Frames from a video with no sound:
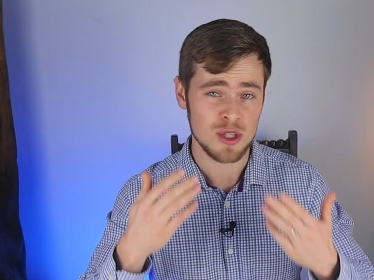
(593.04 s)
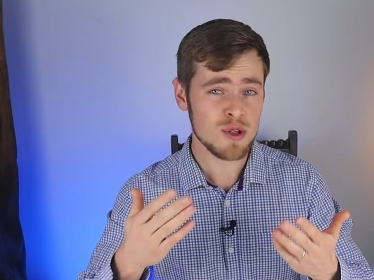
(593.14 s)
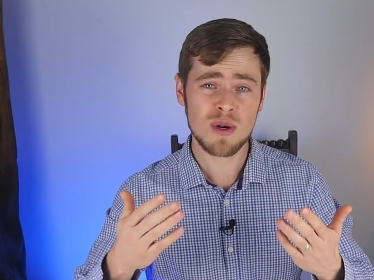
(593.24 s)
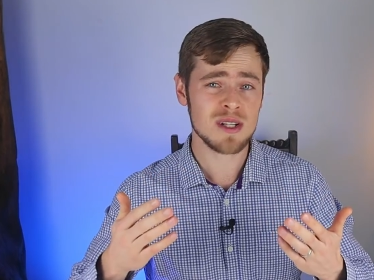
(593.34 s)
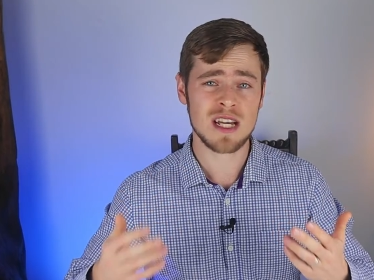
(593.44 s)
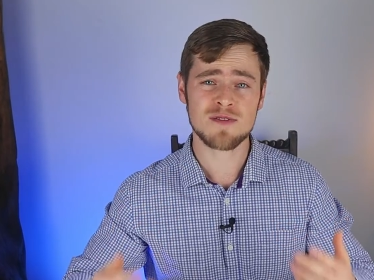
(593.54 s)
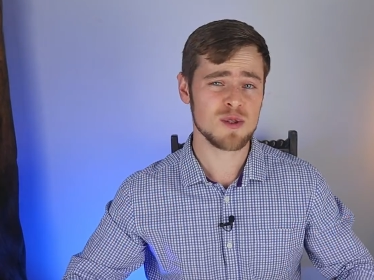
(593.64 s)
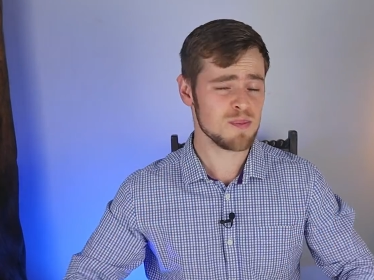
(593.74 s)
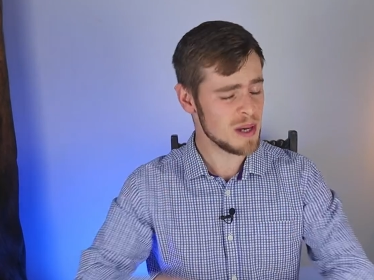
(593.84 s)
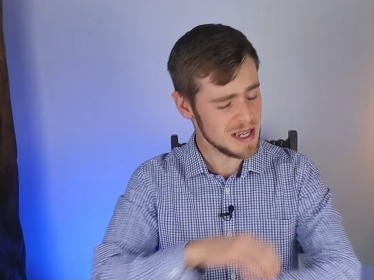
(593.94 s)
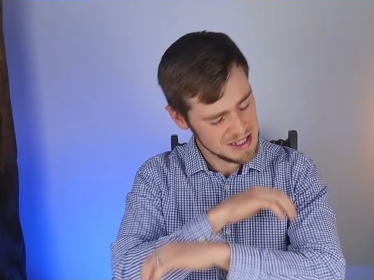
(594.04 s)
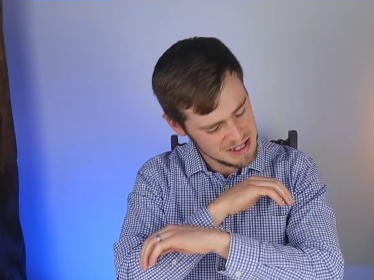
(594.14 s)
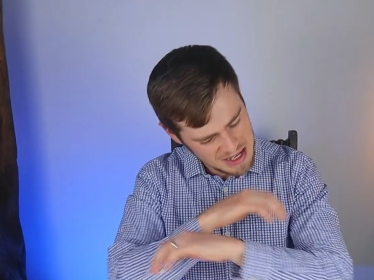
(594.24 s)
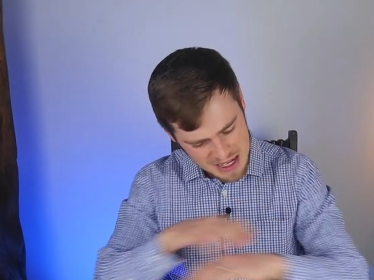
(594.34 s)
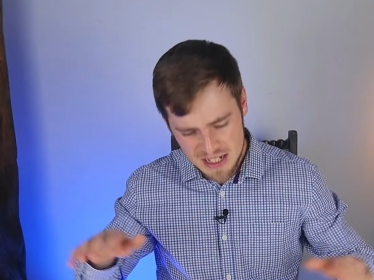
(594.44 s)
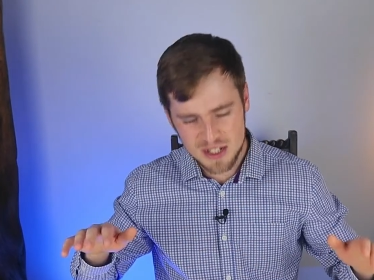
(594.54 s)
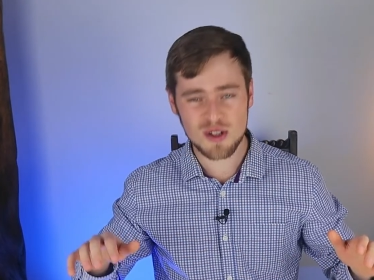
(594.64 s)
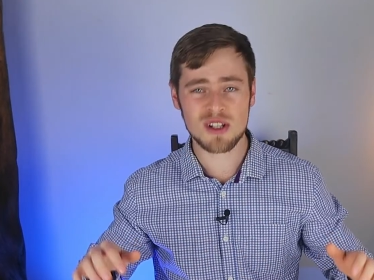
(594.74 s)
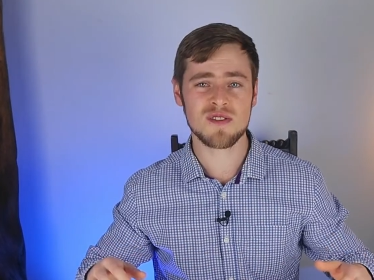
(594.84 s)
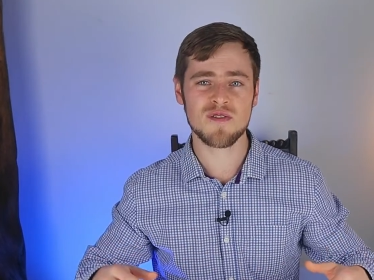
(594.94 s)
you won't have to pay any
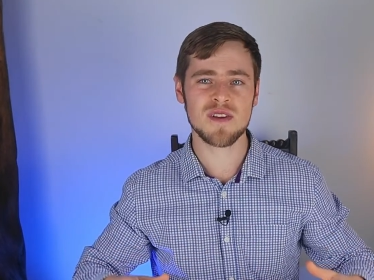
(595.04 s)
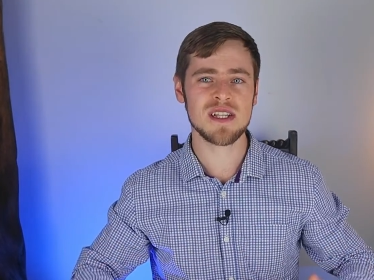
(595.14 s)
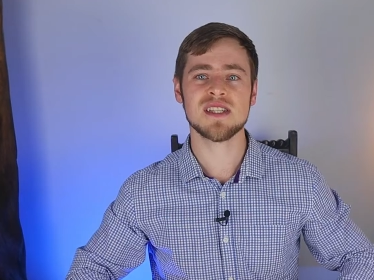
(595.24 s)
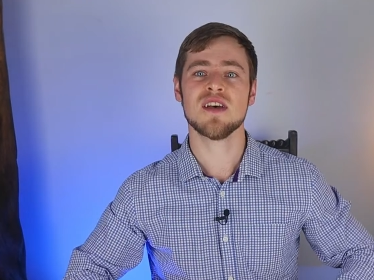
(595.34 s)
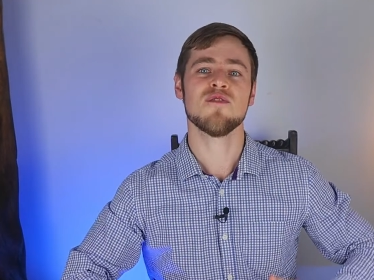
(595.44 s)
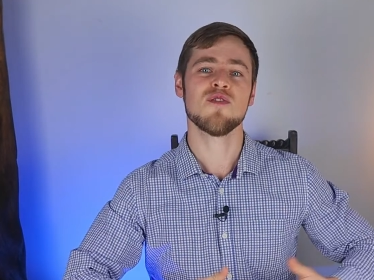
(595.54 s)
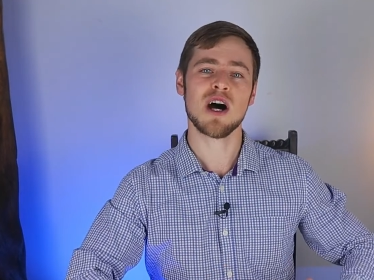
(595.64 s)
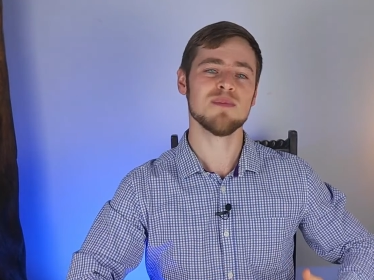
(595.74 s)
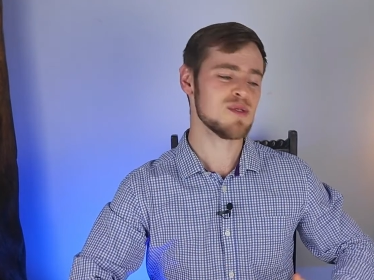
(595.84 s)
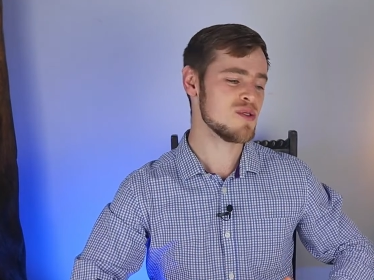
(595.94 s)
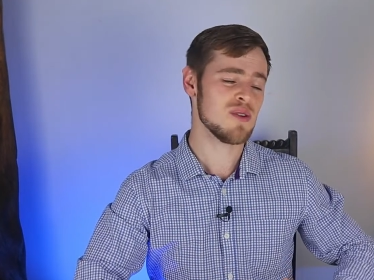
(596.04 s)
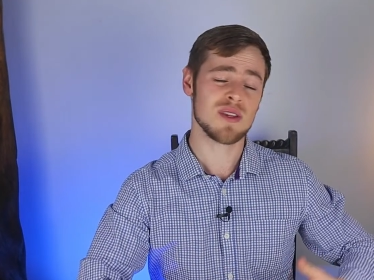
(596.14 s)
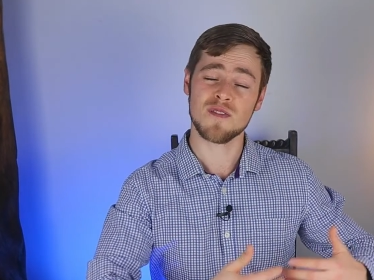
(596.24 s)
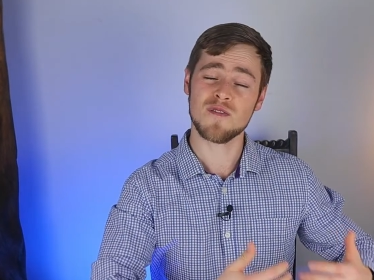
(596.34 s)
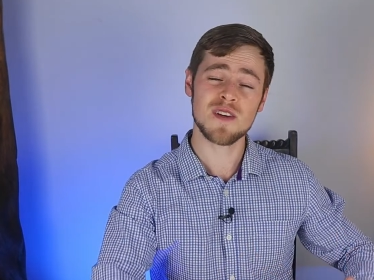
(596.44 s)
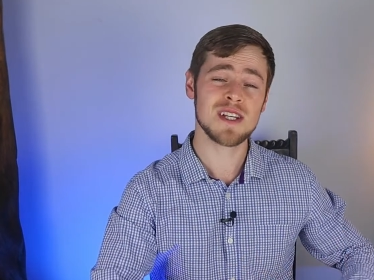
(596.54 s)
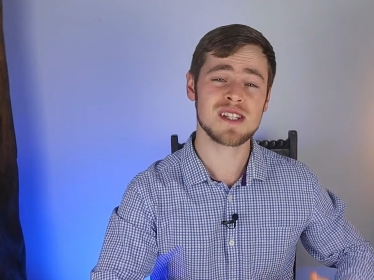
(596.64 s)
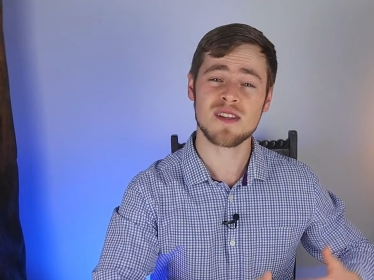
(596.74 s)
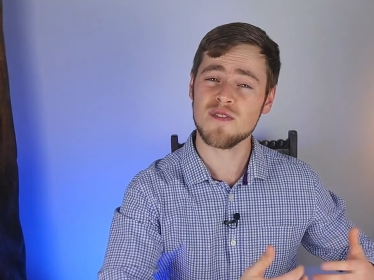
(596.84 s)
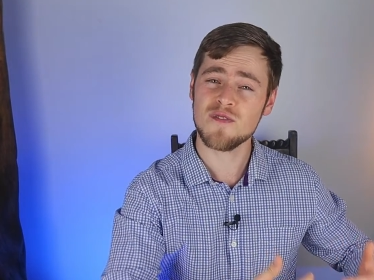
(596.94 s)
transfer fees for up to the
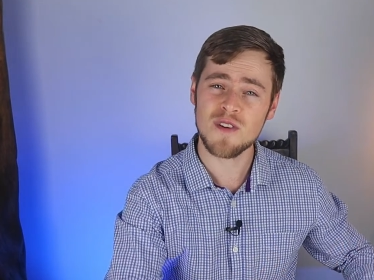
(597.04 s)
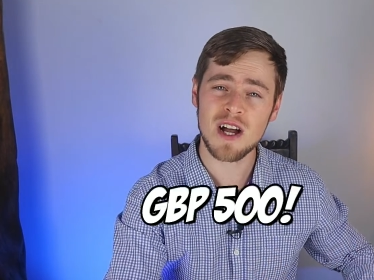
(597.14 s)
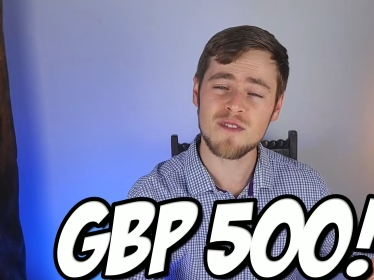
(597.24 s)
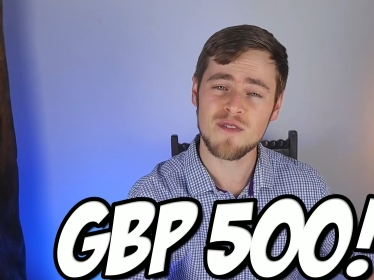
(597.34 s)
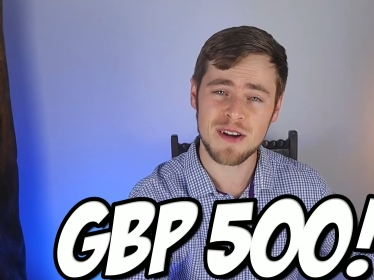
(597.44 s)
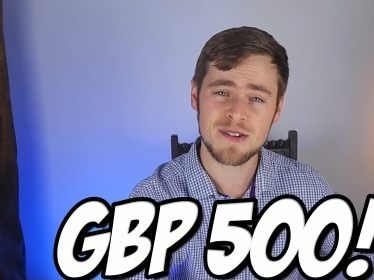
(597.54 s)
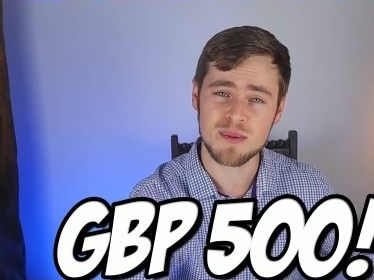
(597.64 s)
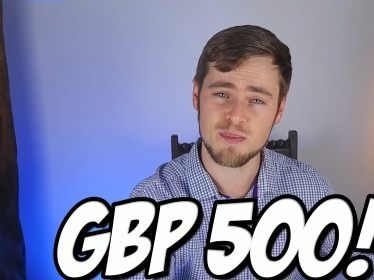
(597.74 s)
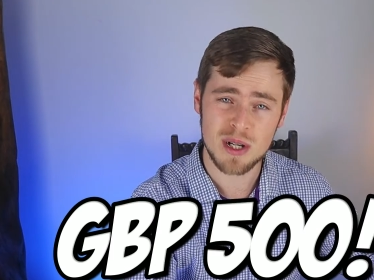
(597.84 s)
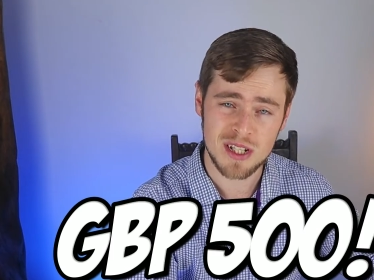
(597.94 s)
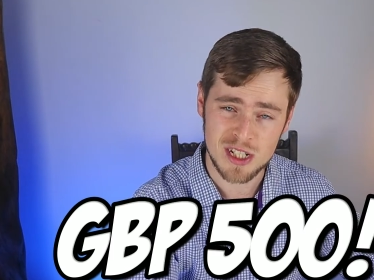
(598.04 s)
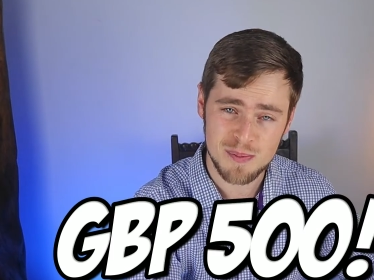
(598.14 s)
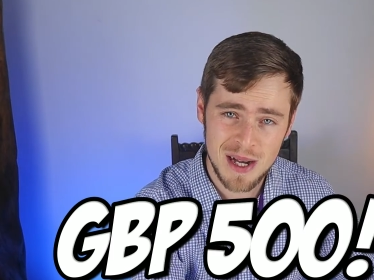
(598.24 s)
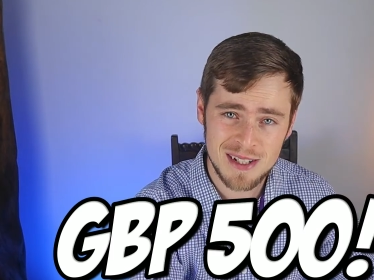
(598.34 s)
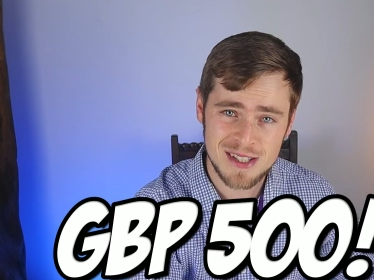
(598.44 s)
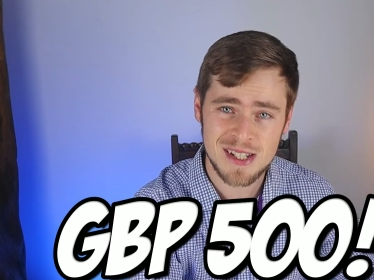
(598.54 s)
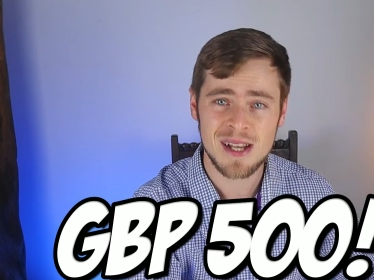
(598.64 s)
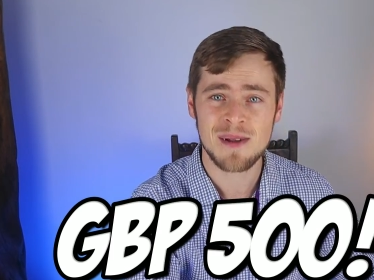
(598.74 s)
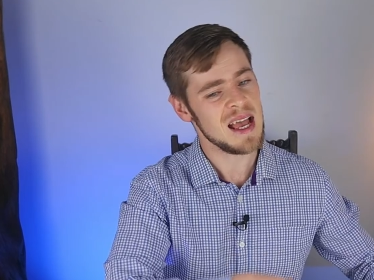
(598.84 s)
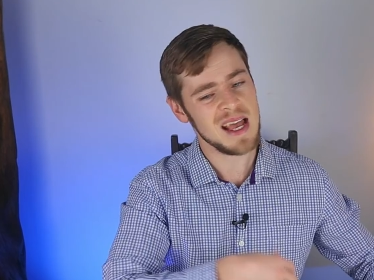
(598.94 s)
first 500 British pounds,
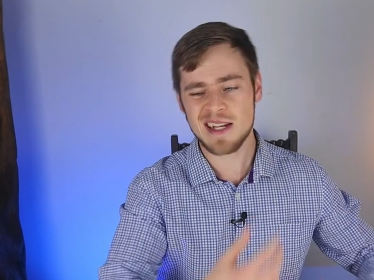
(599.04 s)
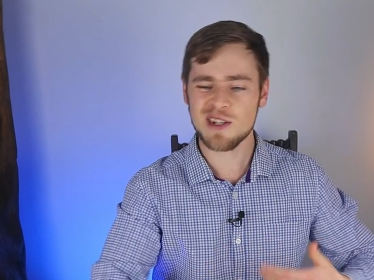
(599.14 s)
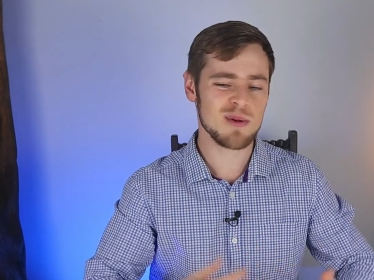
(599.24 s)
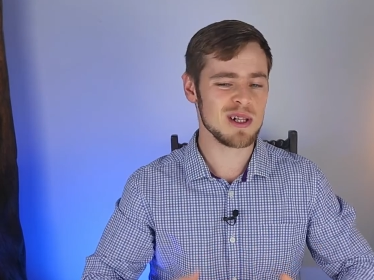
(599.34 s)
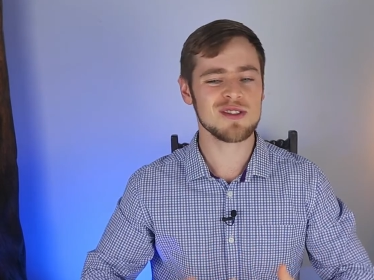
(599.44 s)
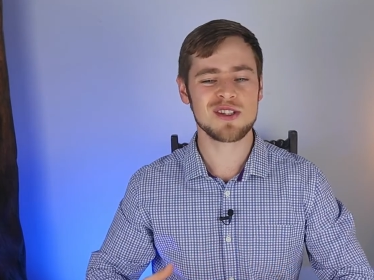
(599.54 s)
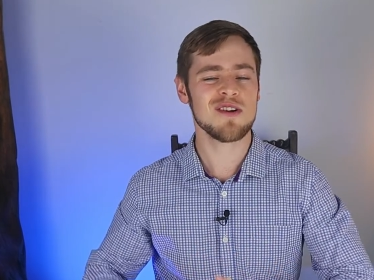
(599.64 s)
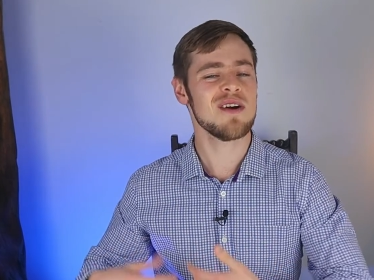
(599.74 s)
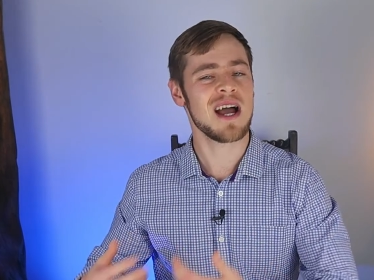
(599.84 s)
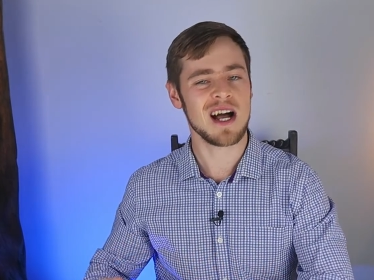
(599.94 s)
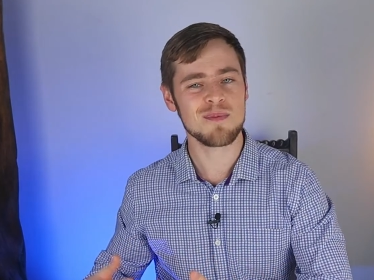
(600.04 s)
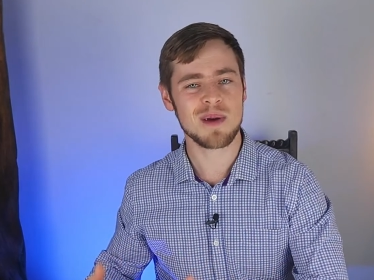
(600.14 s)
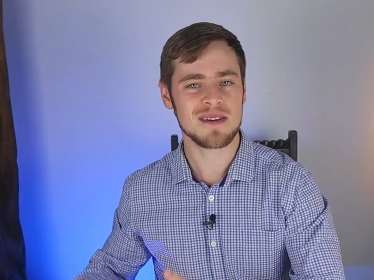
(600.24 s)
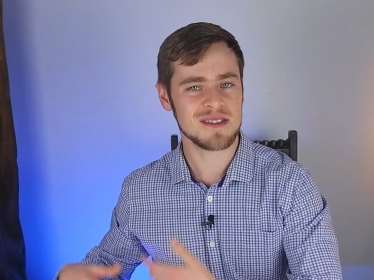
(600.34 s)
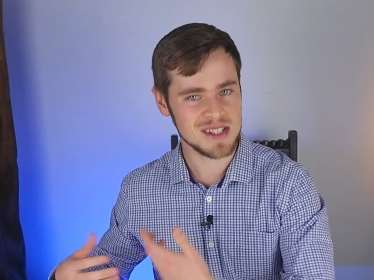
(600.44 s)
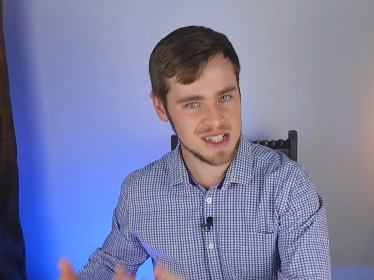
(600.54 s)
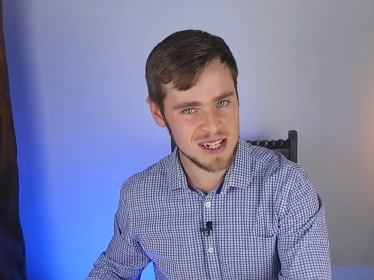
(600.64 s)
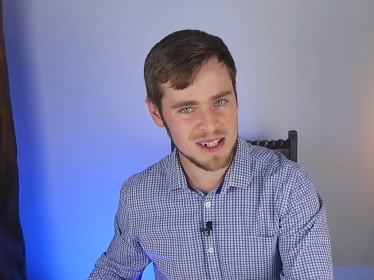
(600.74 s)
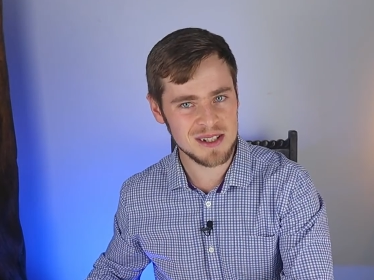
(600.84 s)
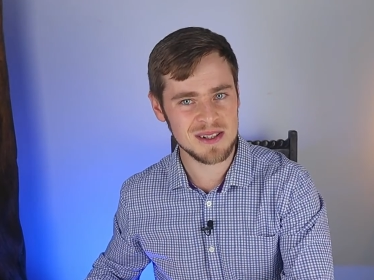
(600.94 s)
and you will also help out the
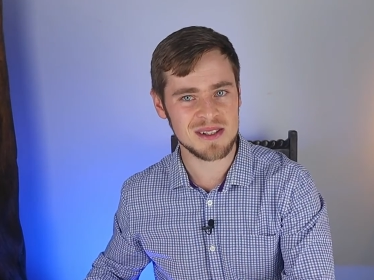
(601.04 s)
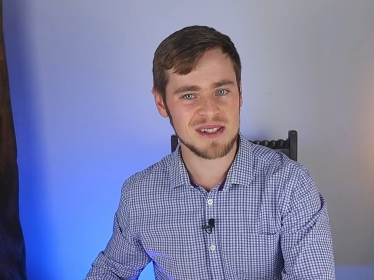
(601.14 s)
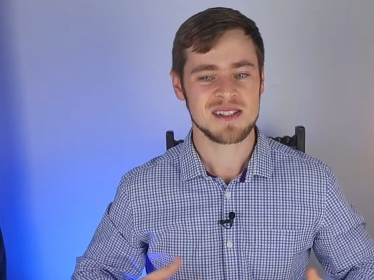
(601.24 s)
channel.